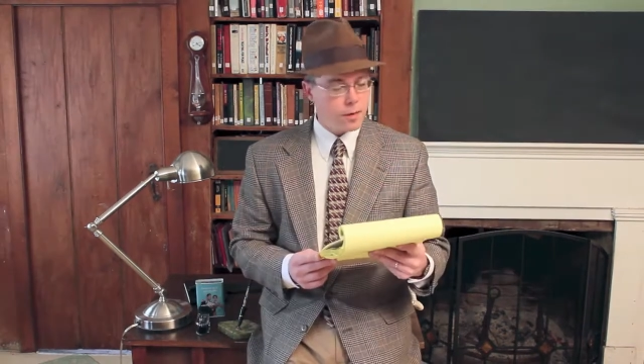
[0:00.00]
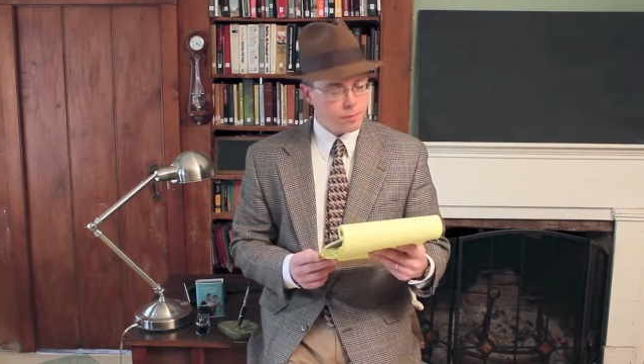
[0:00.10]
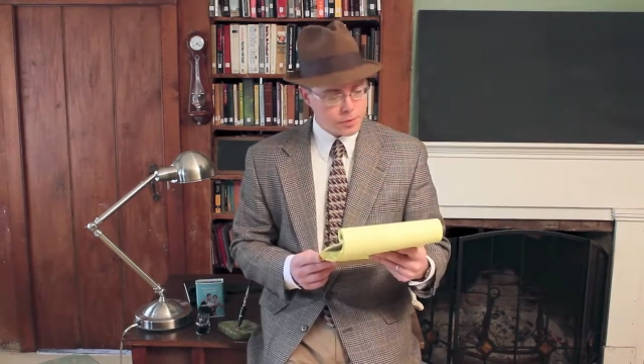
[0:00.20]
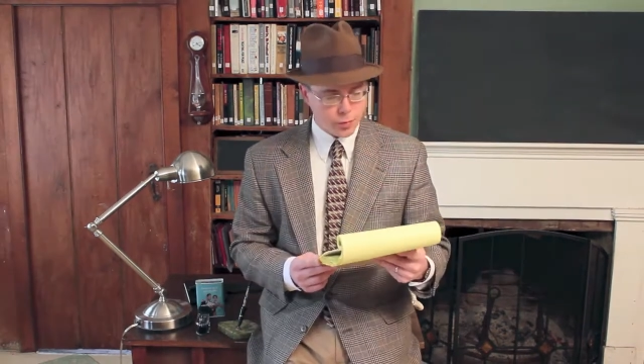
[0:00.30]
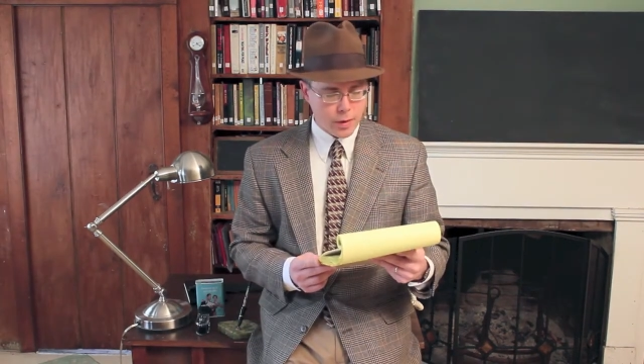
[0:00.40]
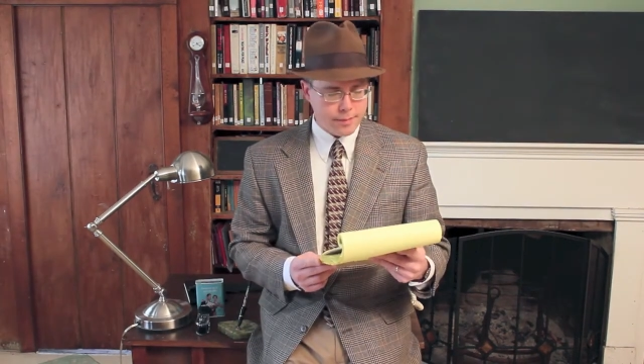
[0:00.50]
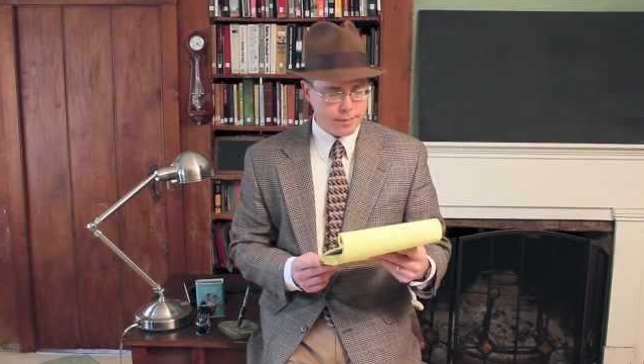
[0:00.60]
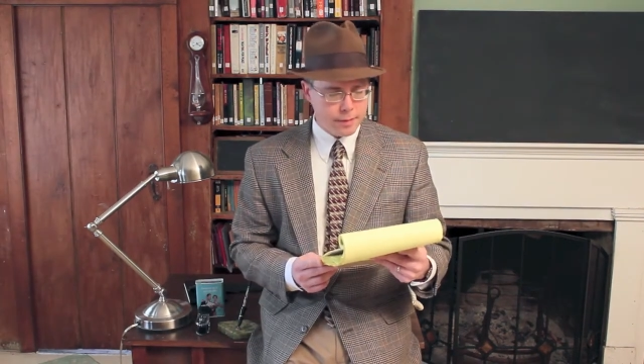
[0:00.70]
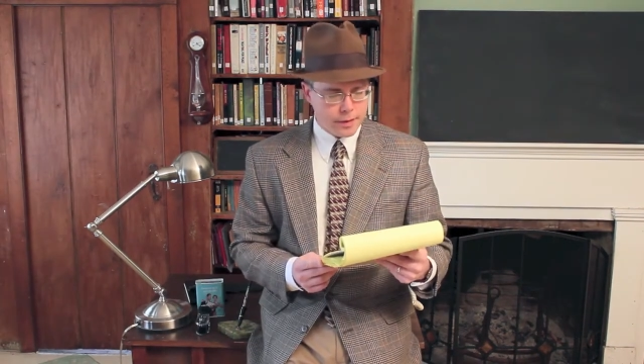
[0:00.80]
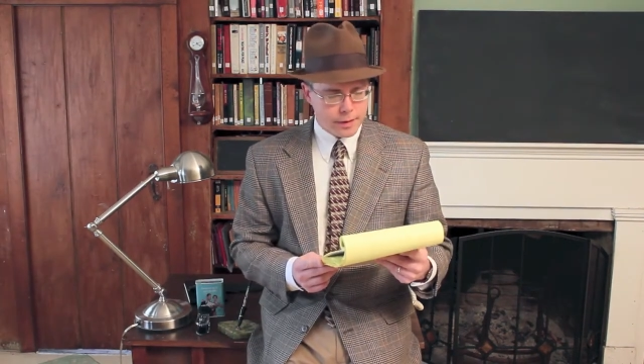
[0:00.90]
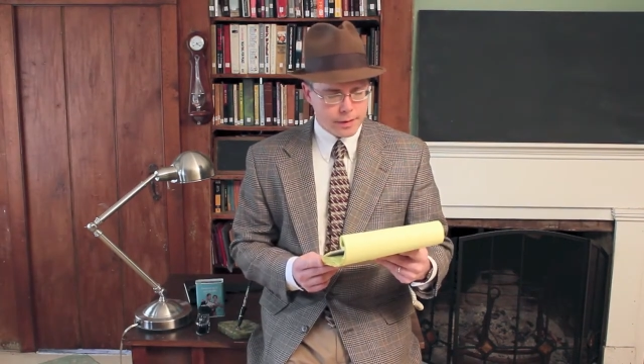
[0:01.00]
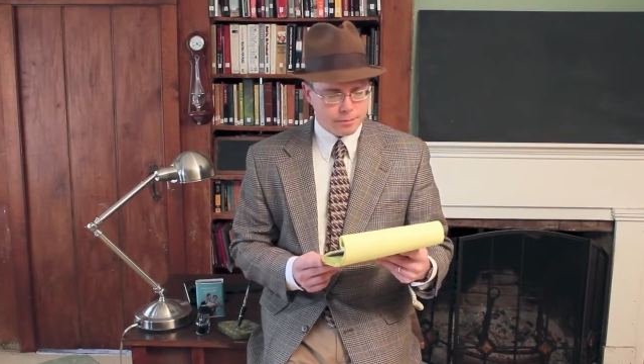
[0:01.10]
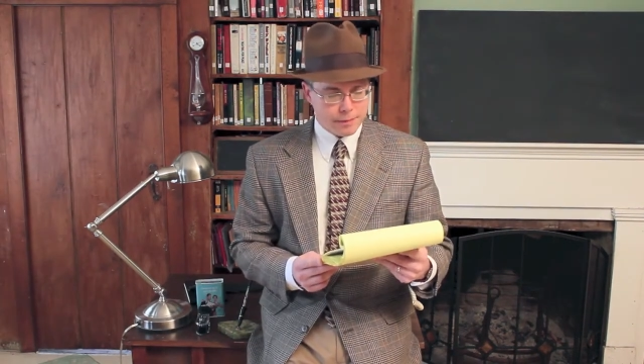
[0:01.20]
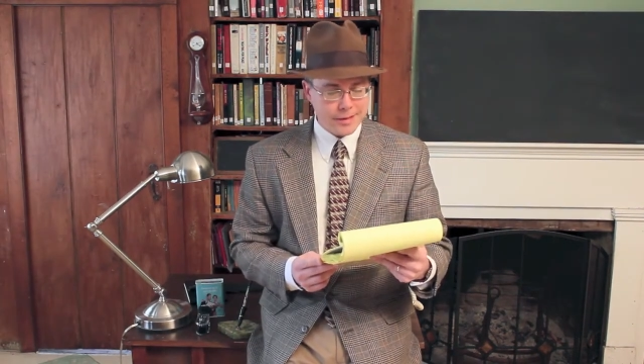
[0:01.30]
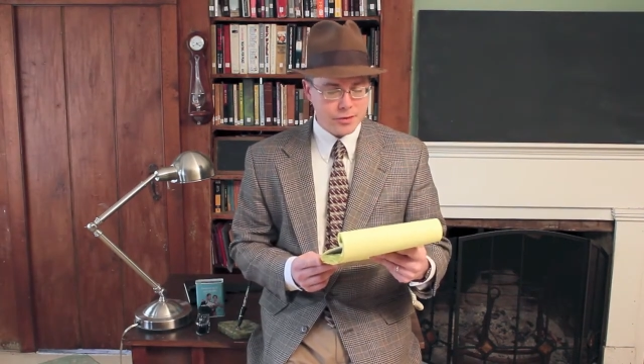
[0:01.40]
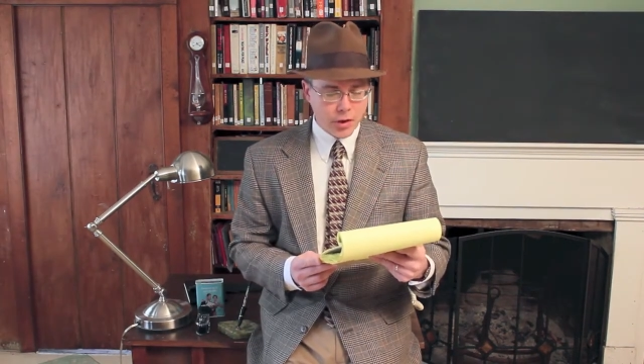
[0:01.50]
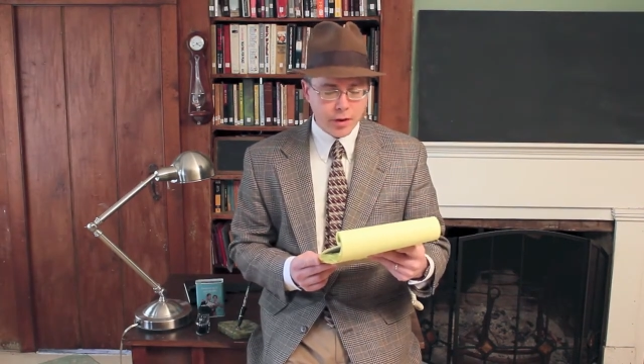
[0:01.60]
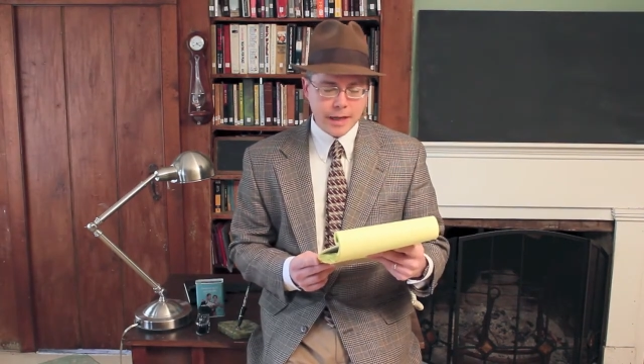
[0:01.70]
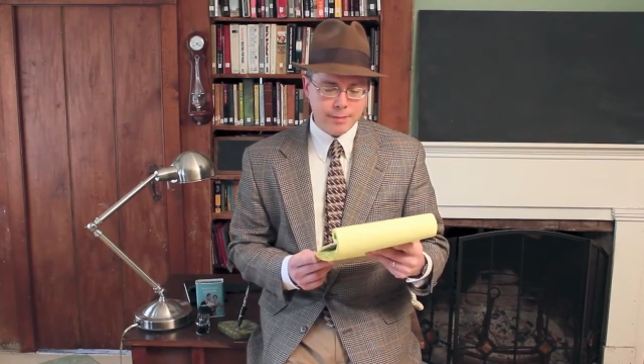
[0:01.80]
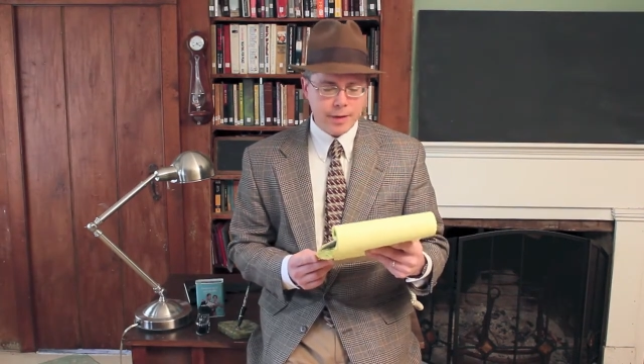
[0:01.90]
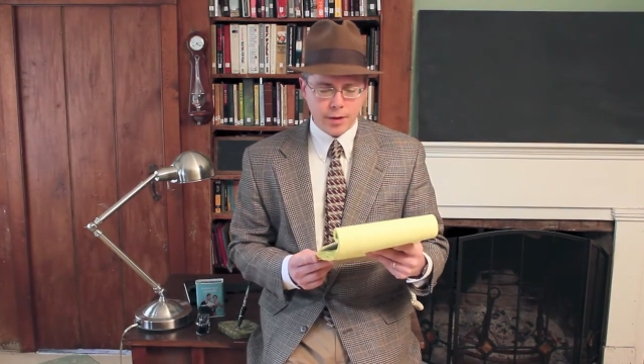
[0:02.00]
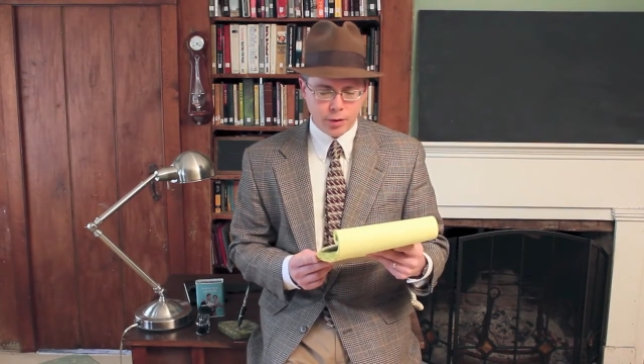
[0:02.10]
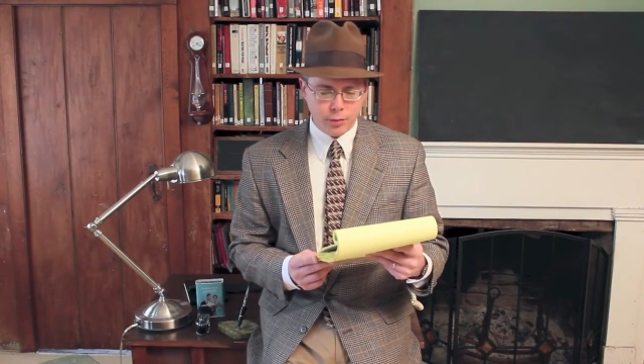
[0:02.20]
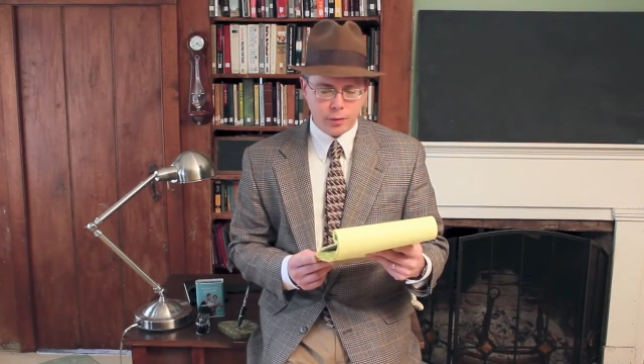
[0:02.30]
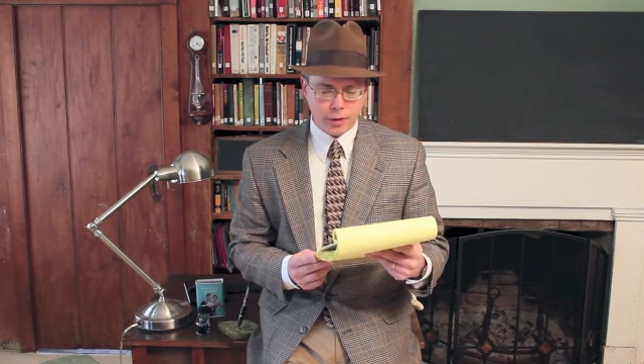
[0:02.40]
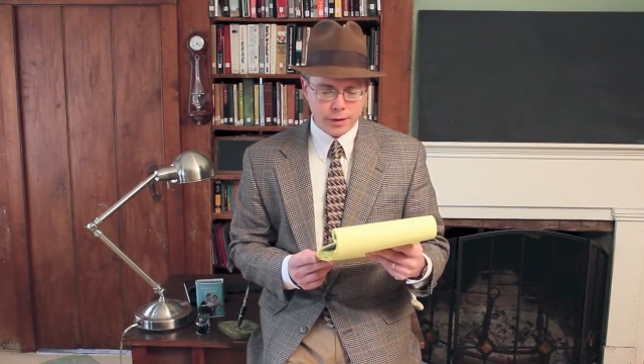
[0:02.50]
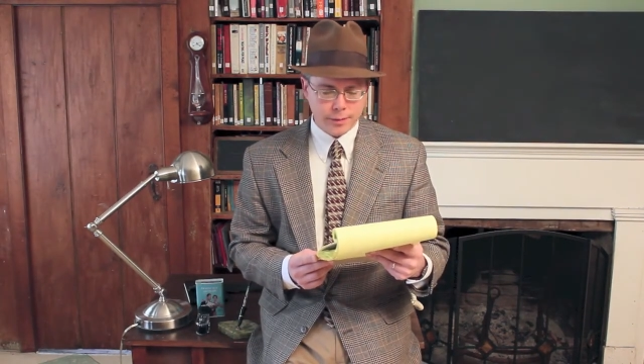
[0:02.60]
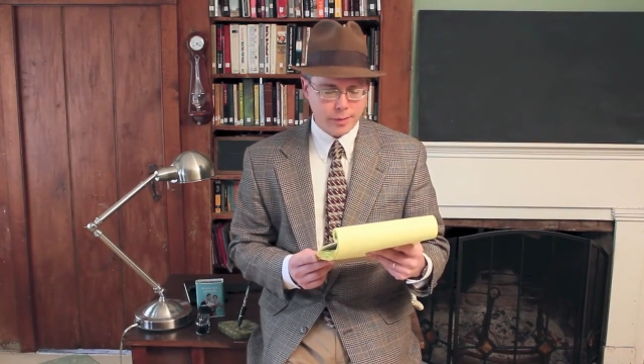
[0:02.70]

Mr. Webb, my dog ate my homework,